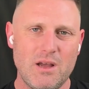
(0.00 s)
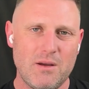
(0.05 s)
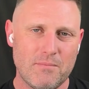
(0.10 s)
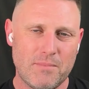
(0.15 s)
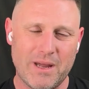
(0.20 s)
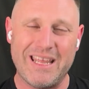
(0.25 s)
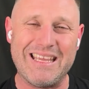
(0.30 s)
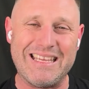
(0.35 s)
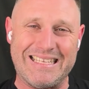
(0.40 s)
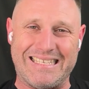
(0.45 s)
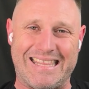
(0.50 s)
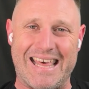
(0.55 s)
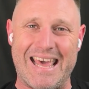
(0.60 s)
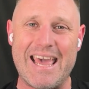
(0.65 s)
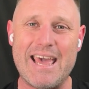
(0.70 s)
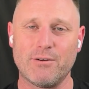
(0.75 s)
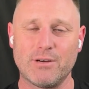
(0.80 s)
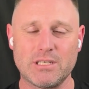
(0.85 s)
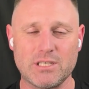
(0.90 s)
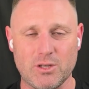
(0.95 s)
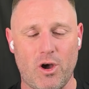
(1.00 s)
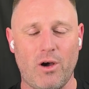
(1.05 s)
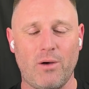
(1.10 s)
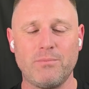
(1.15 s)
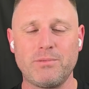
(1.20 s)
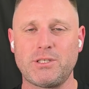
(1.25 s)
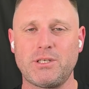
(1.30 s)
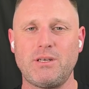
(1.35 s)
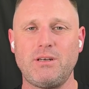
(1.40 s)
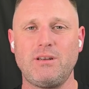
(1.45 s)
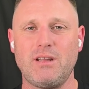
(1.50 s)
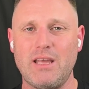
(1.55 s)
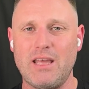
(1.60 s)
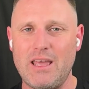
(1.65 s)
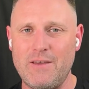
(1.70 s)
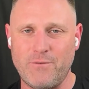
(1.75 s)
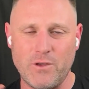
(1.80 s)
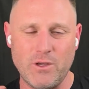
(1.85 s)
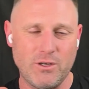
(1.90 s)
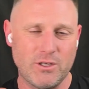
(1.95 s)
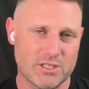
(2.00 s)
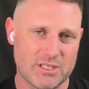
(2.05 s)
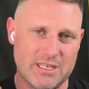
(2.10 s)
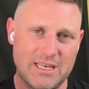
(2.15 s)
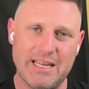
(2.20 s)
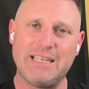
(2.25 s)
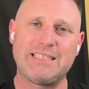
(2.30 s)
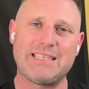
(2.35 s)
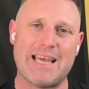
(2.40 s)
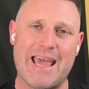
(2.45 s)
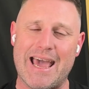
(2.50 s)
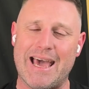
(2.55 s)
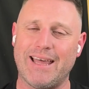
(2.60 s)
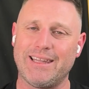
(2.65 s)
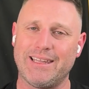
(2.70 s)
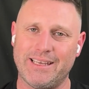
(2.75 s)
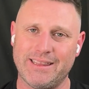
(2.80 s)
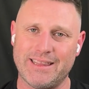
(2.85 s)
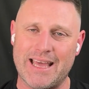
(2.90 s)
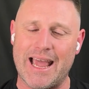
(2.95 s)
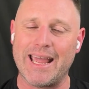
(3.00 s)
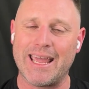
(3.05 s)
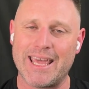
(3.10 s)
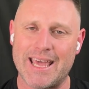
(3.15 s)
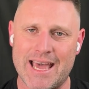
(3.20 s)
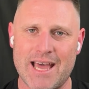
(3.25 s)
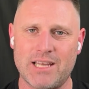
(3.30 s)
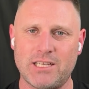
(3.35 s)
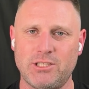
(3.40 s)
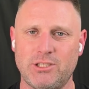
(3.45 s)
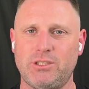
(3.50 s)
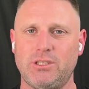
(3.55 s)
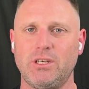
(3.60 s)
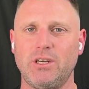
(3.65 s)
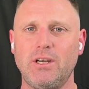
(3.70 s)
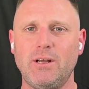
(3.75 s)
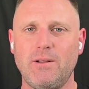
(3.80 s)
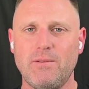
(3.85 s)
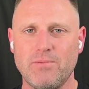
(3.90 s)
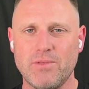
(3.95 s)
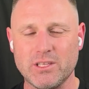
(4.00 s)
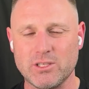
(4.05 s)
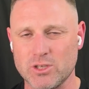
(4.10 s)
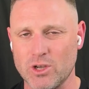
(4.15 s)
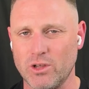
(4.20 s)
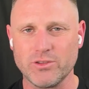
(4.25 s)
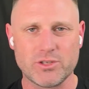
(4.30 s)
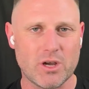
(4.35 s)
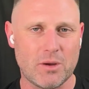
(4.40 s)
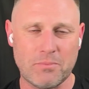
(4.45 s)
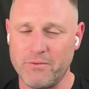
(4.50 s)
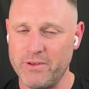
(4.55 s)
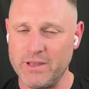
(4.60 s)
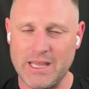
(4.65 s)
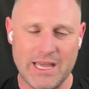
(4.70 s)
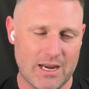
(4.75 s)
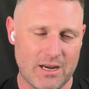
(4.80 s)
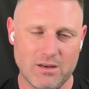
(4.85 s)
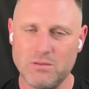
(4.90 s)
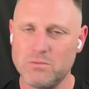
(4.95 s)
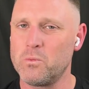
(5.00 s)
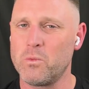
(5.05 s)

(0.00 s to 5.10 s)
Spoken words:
but he's there as an option if you just need to outlet that cash that's on top of, again,